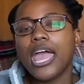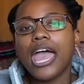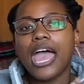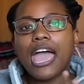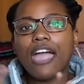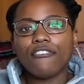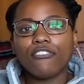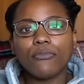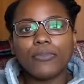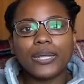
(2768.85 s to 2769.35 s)

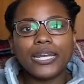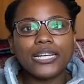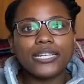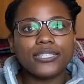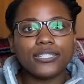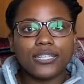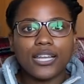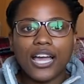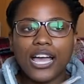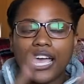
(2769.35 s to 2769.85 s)
Everybody
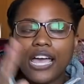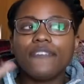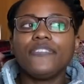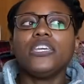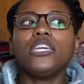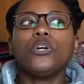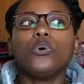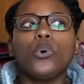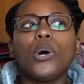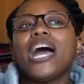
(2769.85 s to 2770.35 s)
does not have
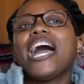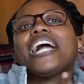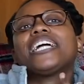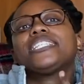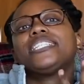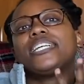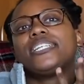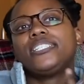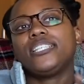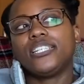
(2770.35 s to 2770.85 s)
equal
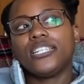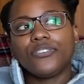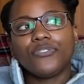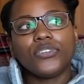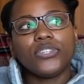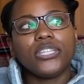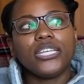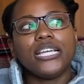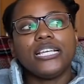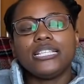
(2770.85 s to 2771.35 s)
access to
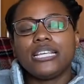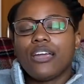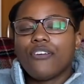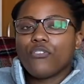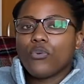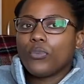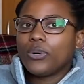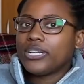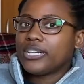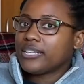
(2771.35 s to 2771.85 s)
different things.
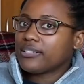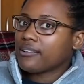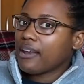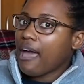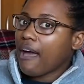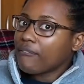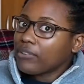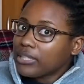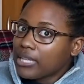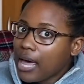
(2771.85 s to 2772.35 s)
Everyone doesn't
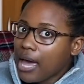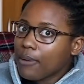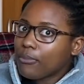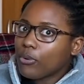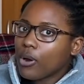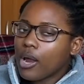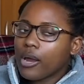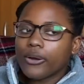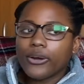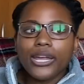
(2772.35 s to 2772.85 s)
have a
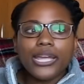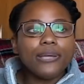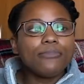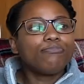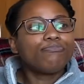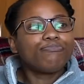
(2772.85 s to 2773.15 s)
library.